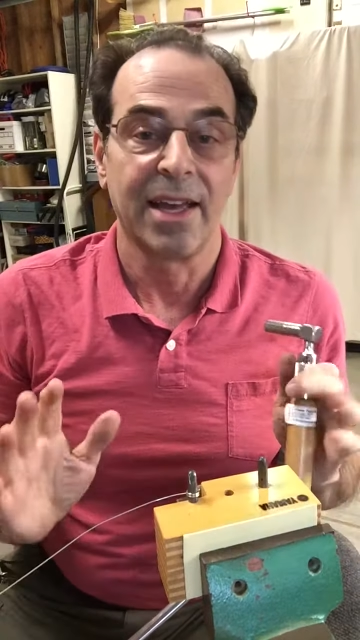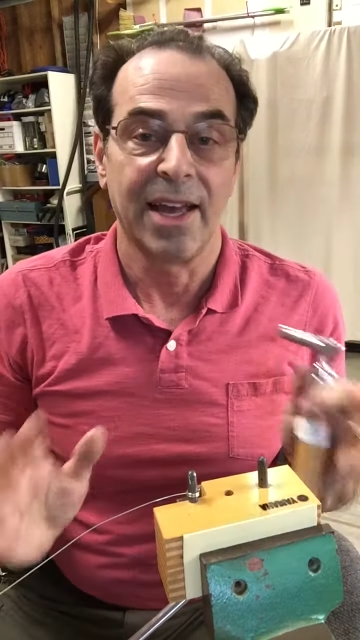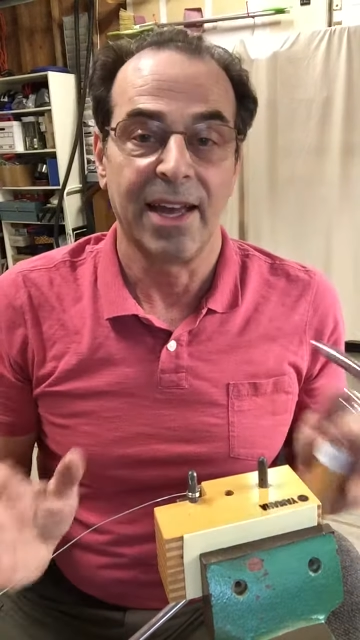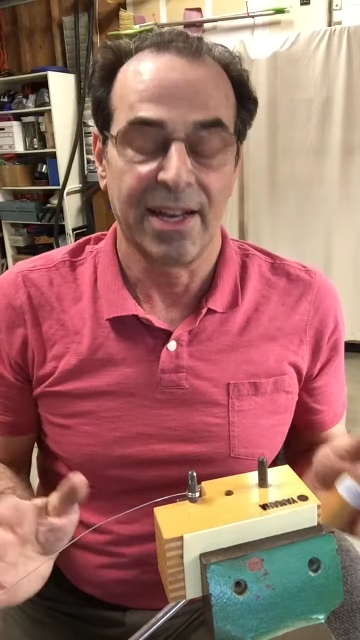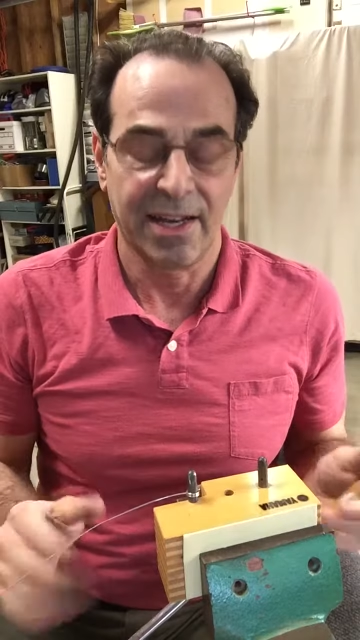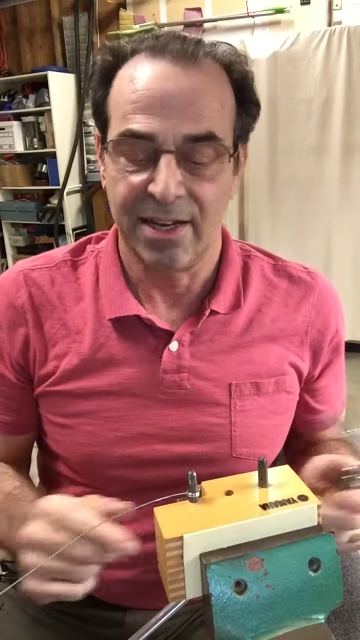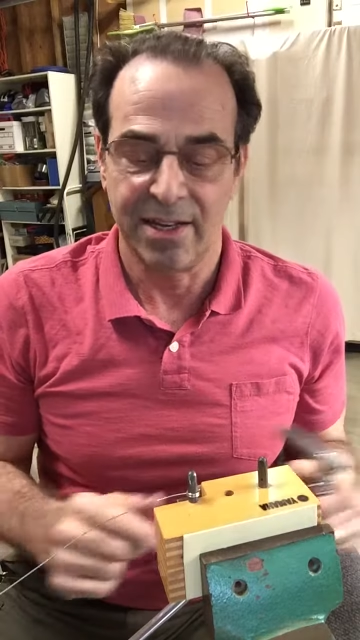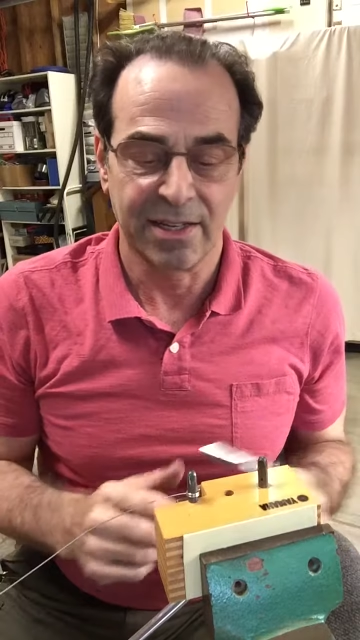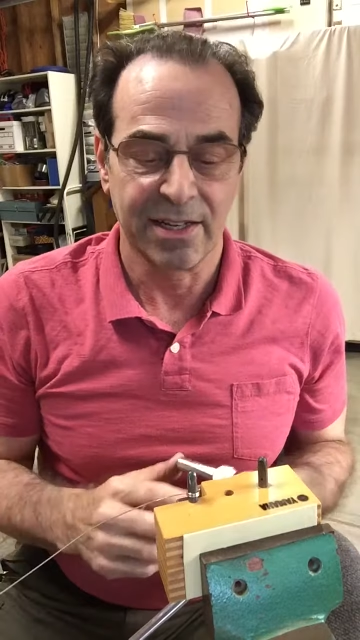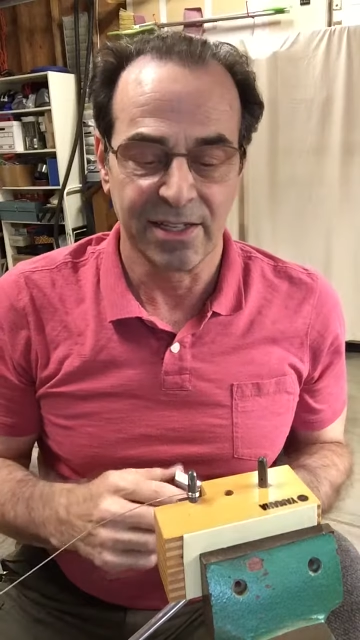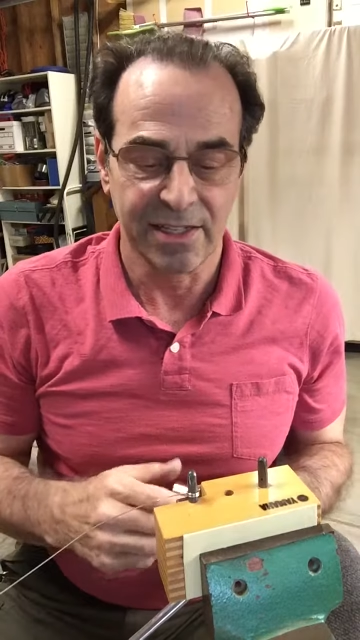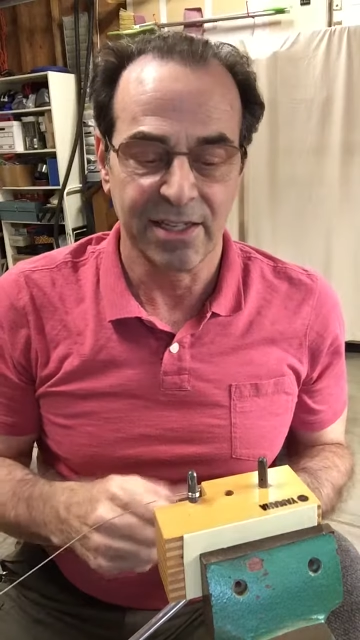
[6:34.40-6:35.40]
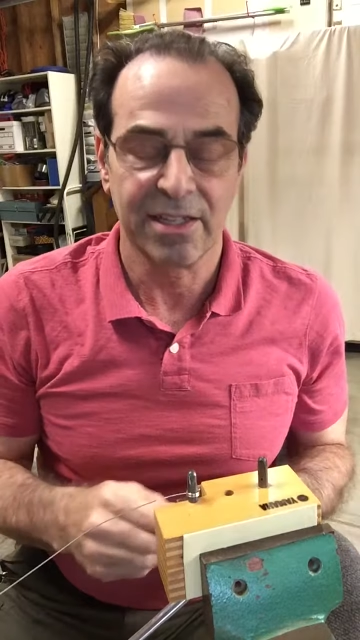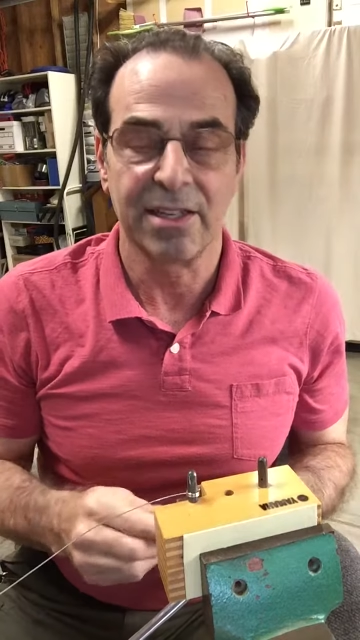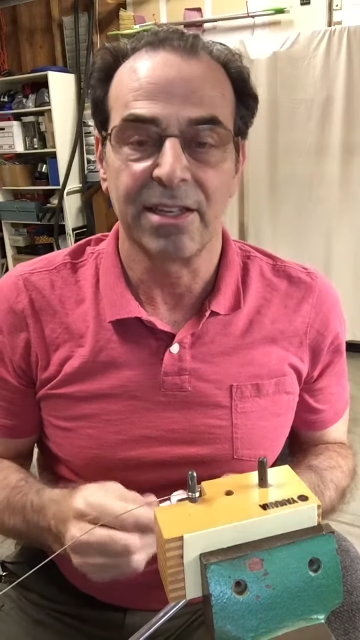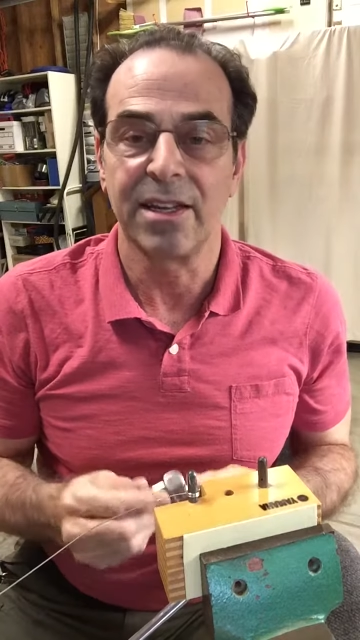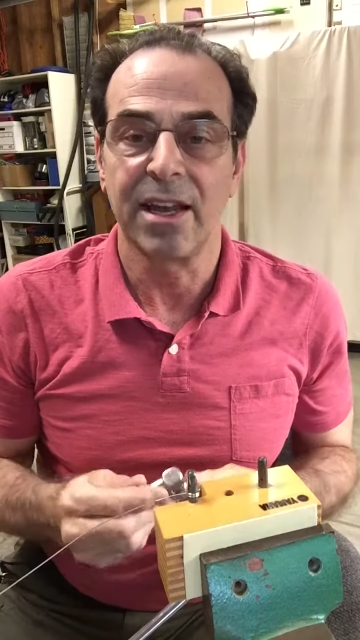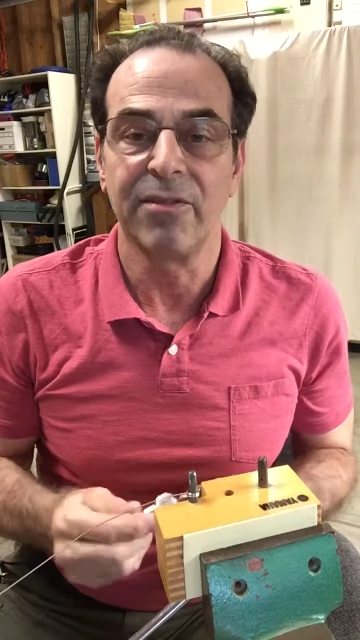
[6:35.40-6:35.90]
and
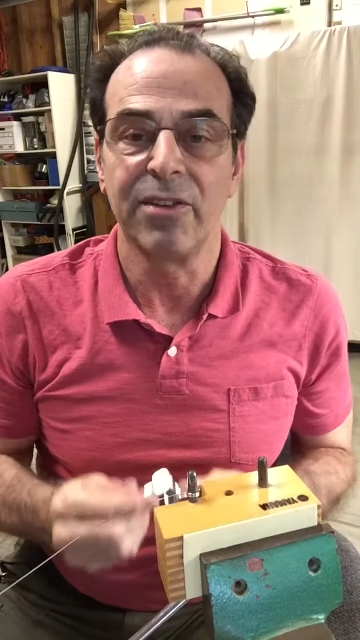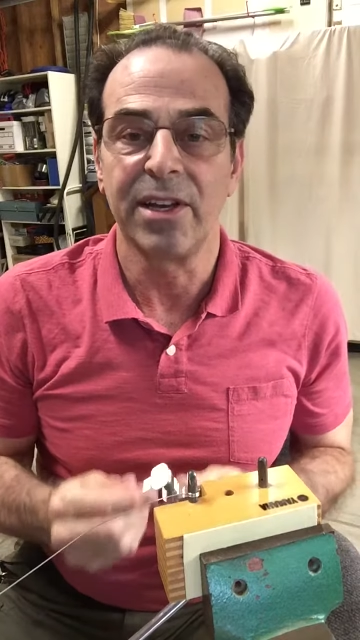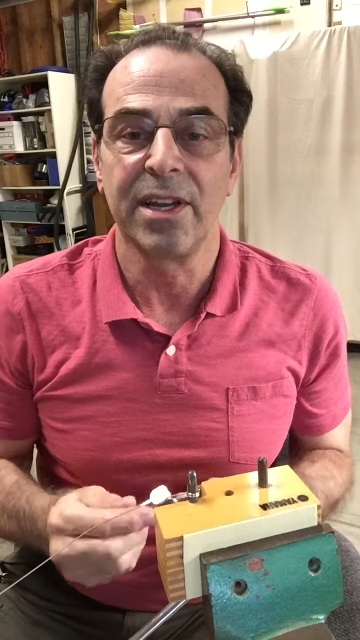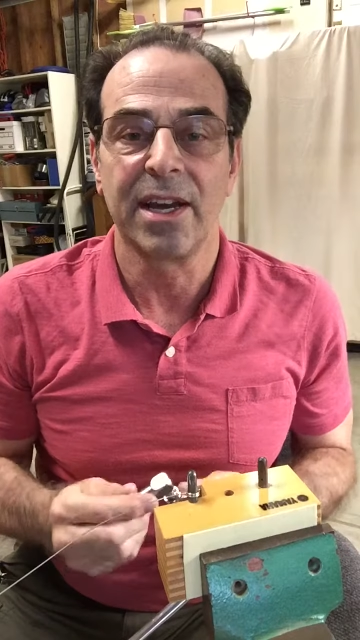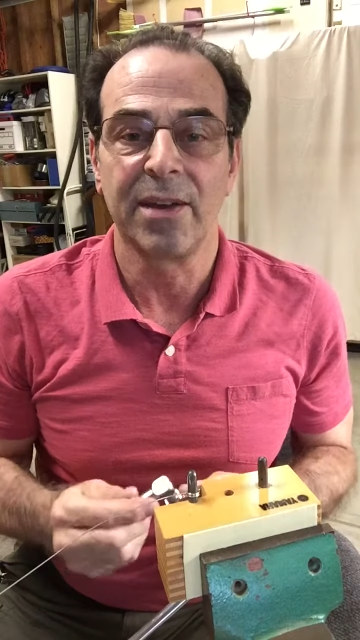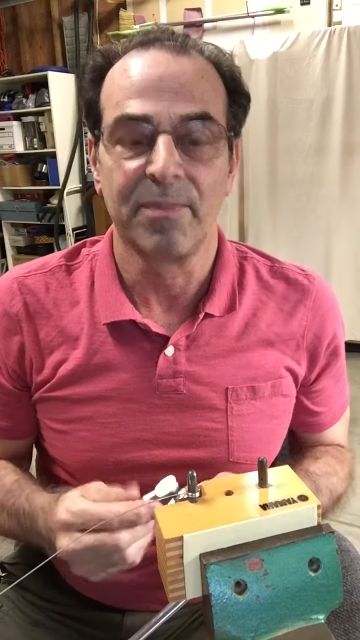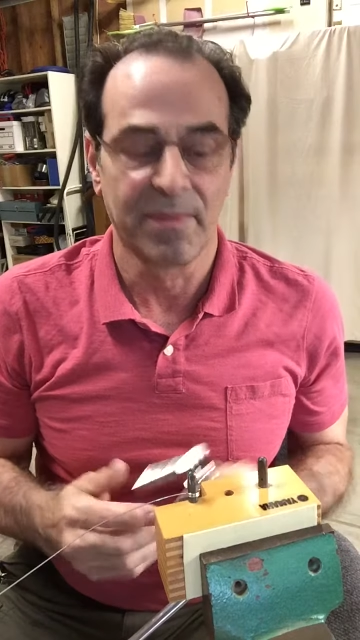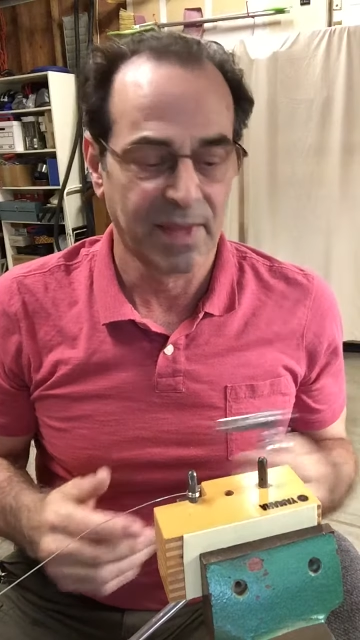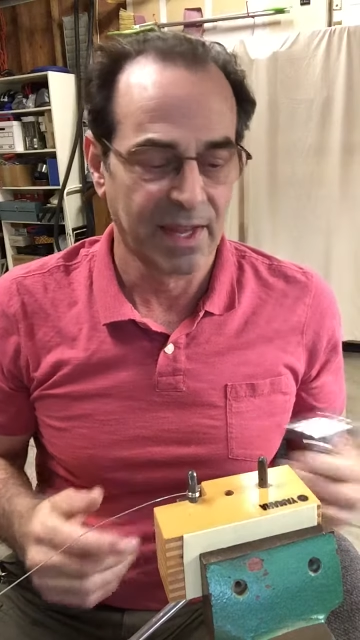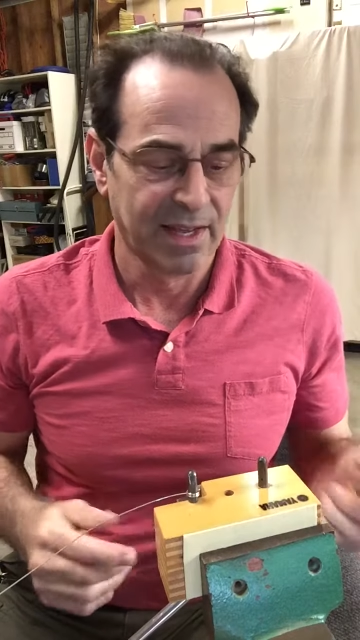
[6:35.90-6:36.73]
consistent every time.